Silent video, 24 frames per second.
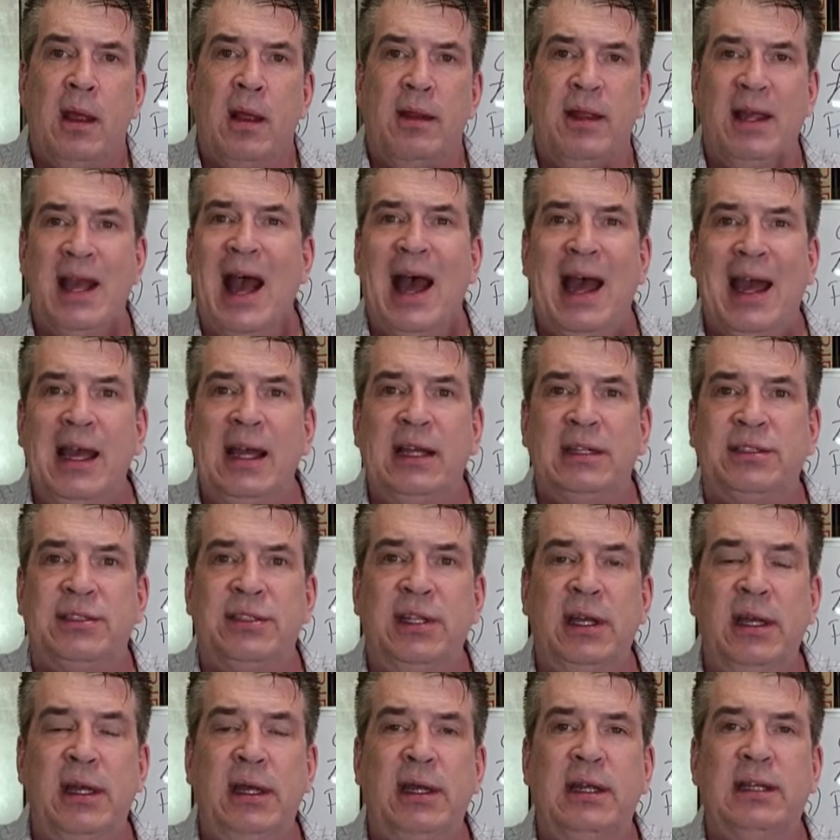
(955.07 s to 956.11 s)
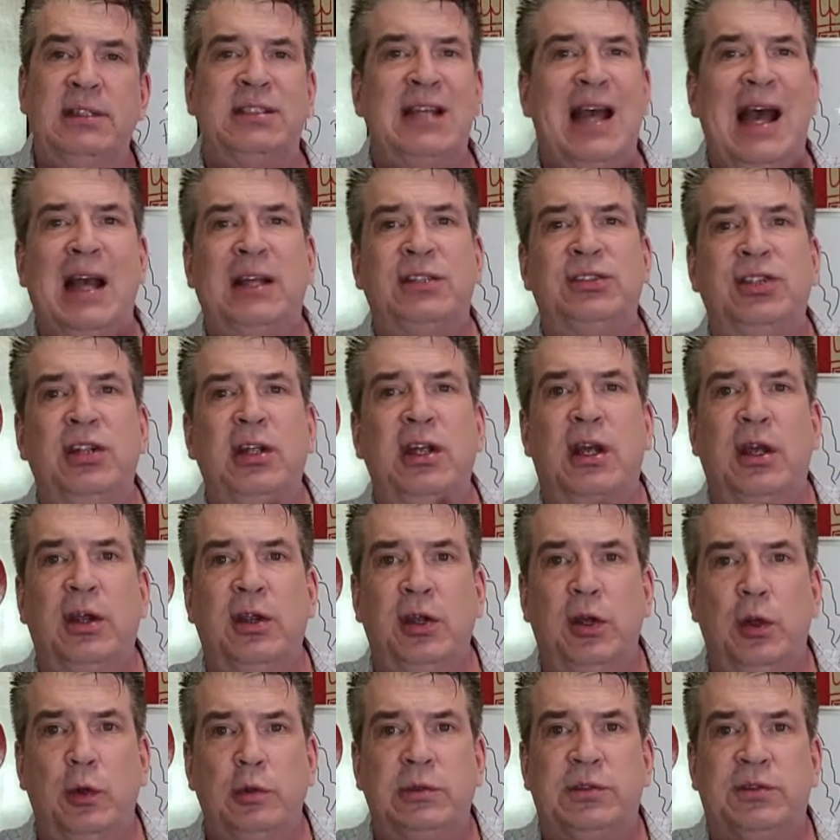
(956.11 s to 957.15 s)
the ISE is actually a
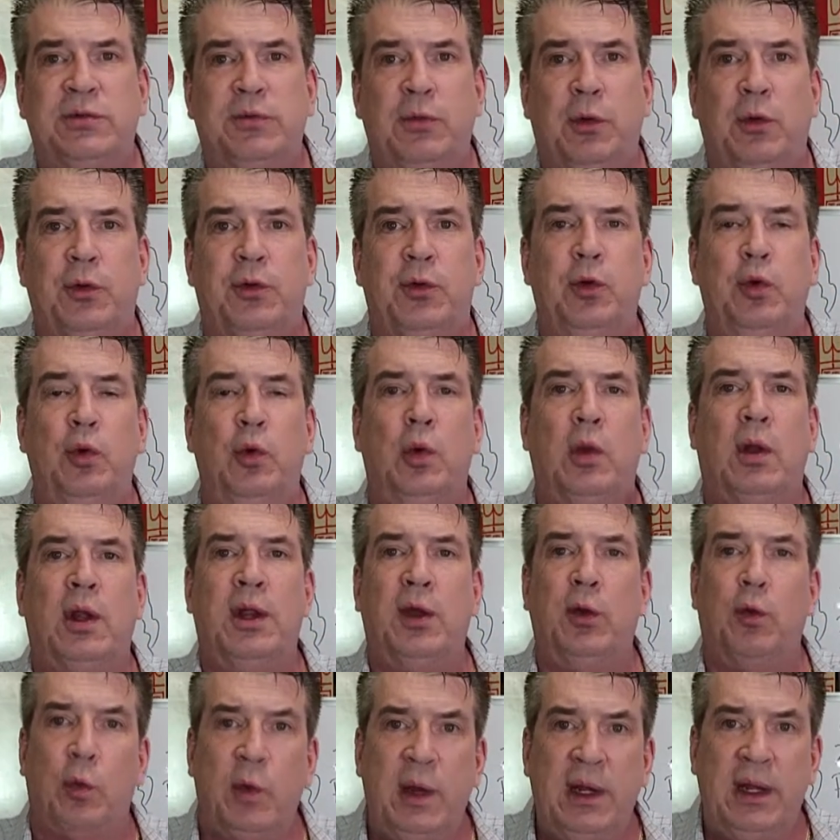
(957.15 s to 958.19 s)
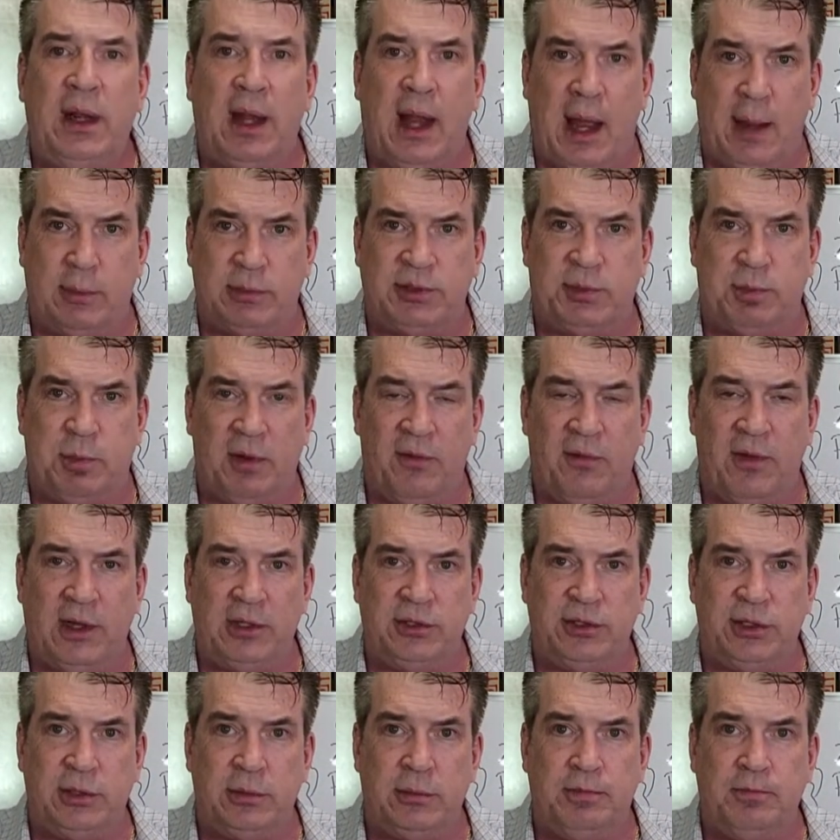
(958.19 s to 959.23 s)
useful tool in relapse
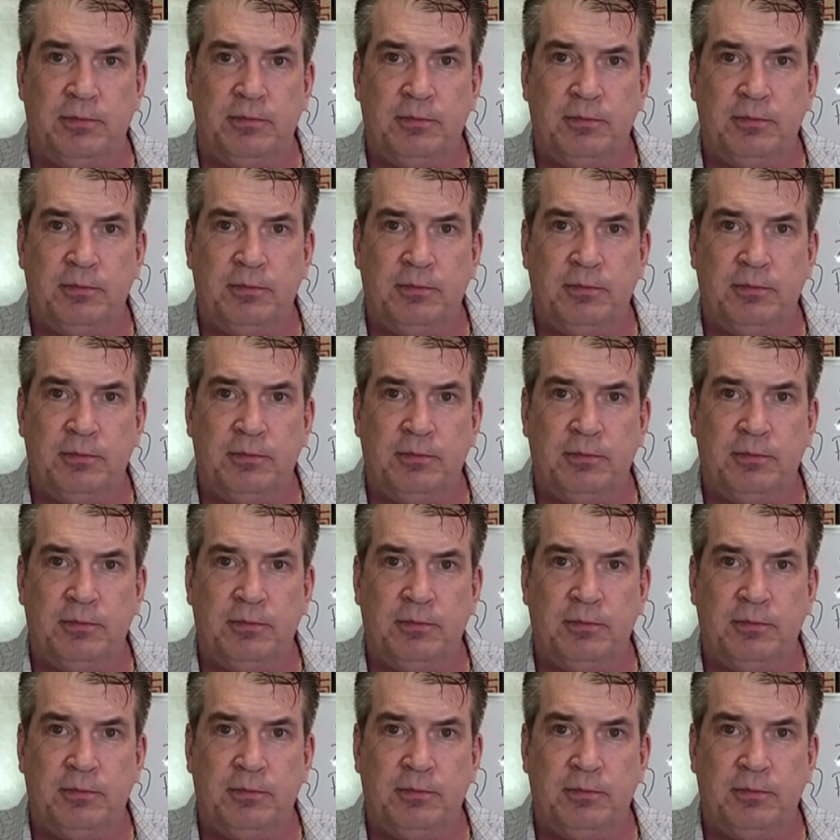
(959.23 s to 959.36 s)
prevention.